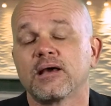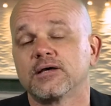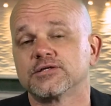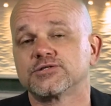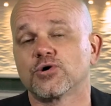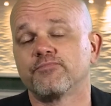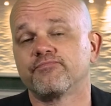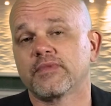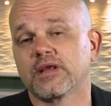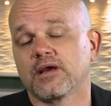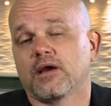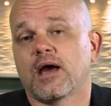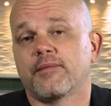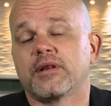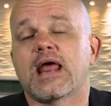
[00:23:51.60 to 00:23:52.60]
So,
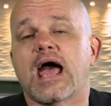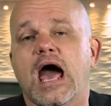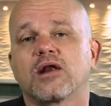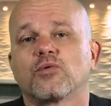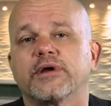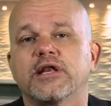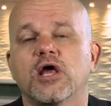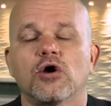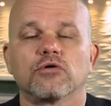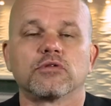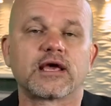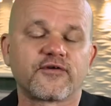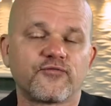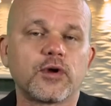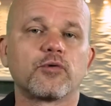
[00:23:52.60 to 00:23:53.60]
I mean, how do we know?
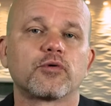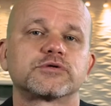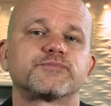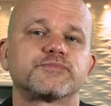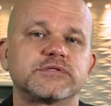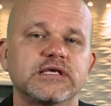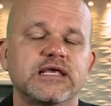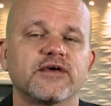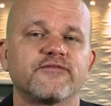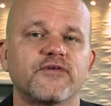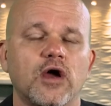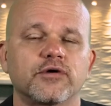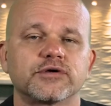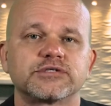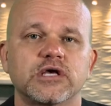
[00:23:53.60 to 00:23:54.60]
Like, if we were to give
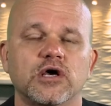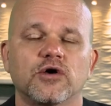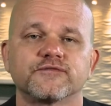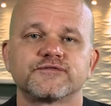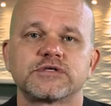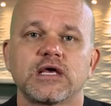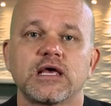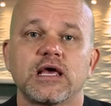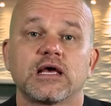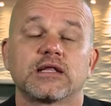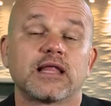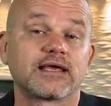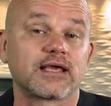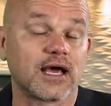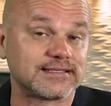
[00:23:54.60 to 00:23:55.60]
ourselves
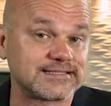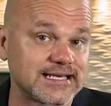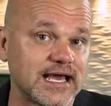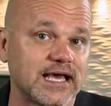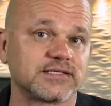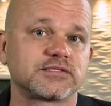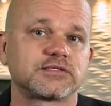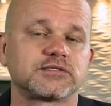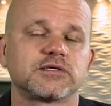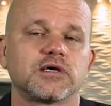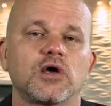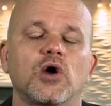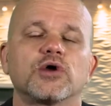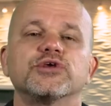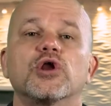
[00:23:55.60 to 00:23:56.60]
like a test,
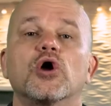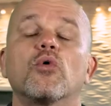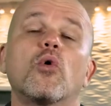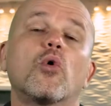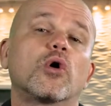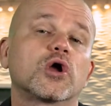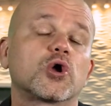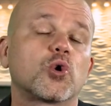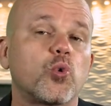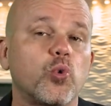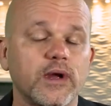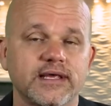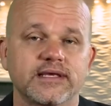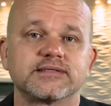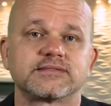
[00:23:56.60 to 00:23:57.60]
you know, or a
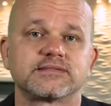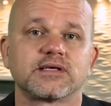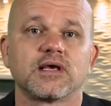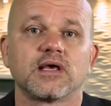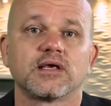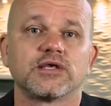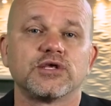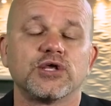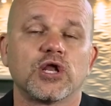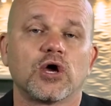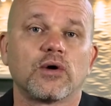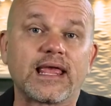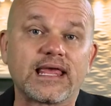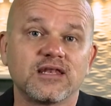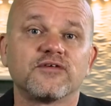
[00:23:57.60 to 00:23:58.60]
quiz, you know,
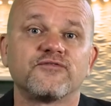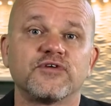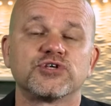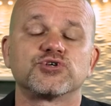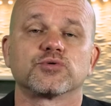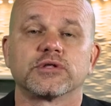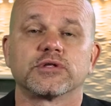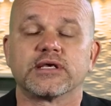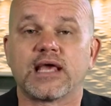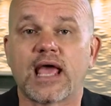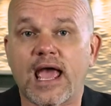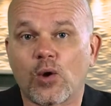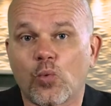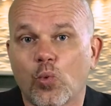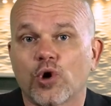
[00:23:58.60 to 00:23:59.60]
individually,
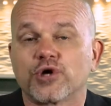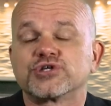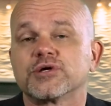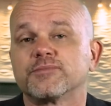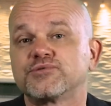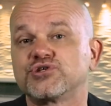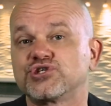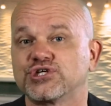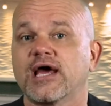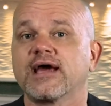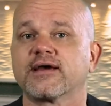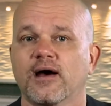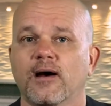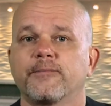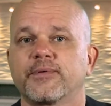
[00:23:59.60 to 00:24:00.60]
a worship
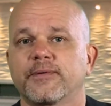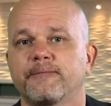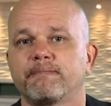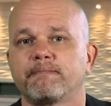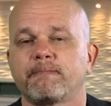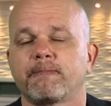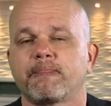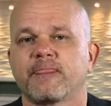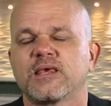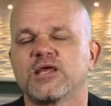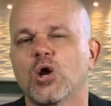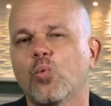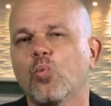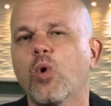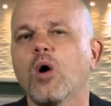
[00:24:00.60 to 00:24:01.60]
checkup, you
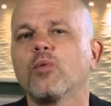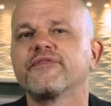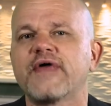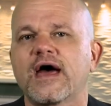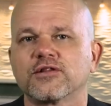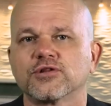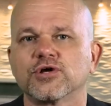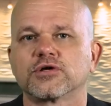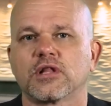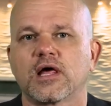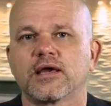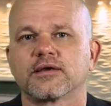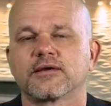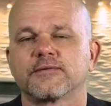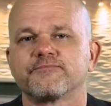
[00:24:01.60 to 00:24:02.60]
know, what would that look
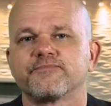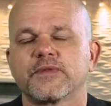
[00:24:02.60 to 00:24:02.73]
like?